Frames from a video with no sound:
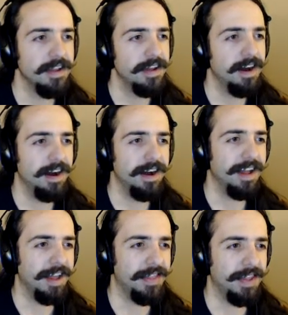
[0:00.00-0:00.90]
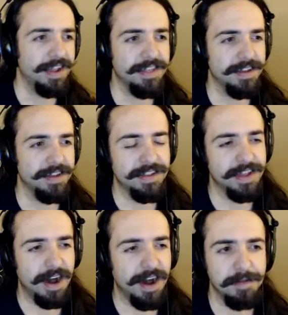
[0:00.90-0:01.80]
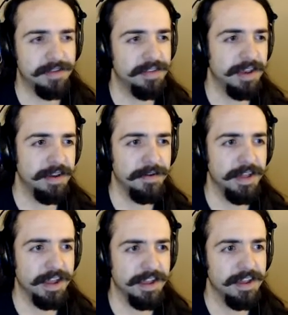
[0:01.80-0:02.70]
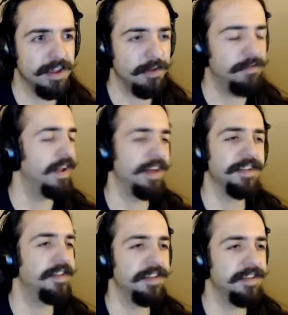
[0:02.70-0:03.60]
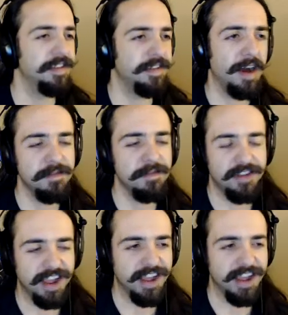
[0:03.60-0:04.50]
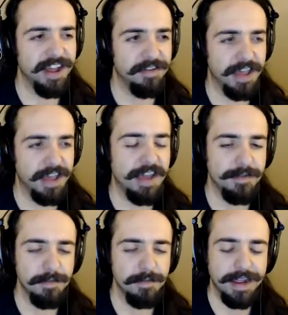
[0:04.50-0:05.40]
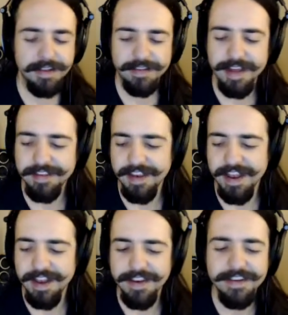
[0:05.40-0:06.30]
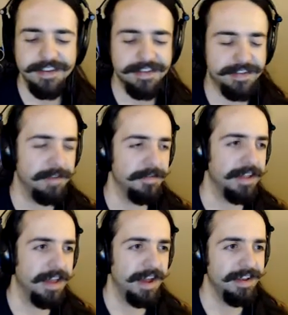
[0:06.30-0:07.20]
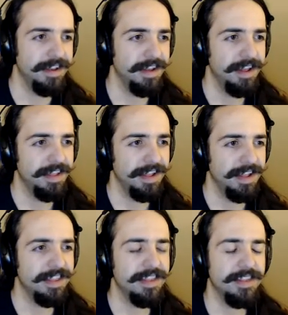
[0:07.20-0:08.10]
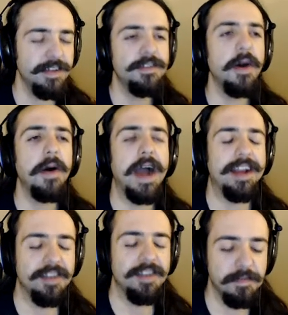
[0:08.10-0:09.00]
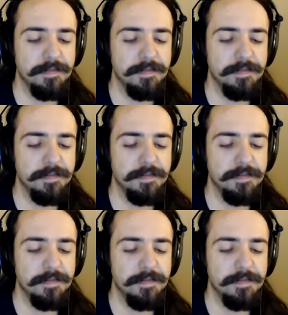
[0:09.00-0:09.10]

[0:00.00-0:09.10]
I think in the comics they note like you failed to stop JFK from being assassinated, stuff like that. Like there's no action,